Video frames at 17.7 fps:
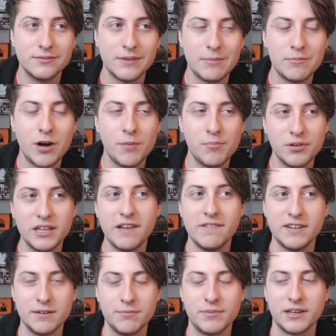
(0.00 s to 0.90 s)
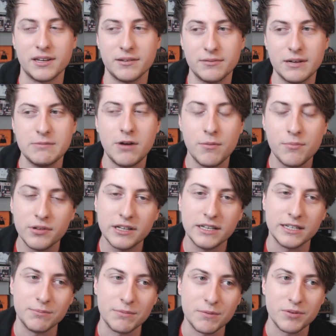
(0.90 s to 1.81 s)
My mom believed in me. My mom
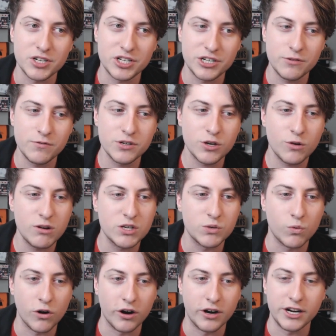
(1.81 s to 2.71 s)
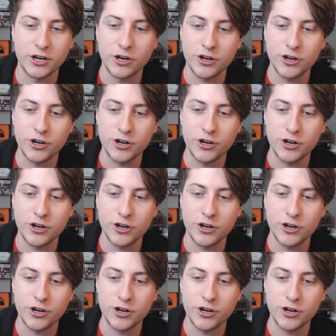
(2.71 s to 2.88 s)
believed in me, but she was always worried.